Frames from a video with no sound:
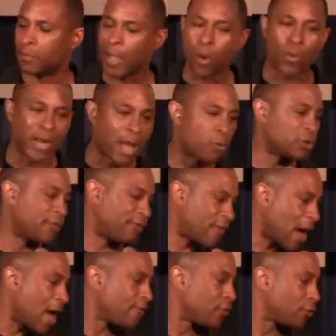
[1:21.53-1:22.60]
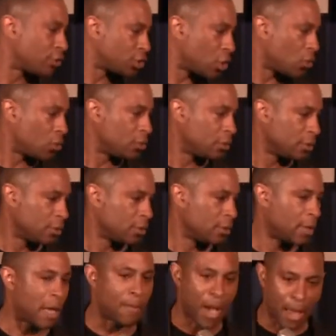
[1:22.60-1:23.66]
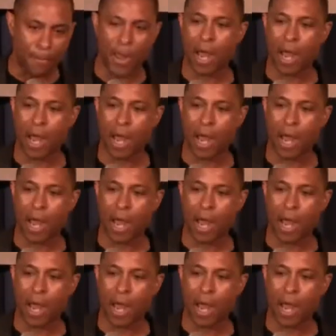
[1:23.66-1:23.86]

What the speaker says: that when I was 5 years old and my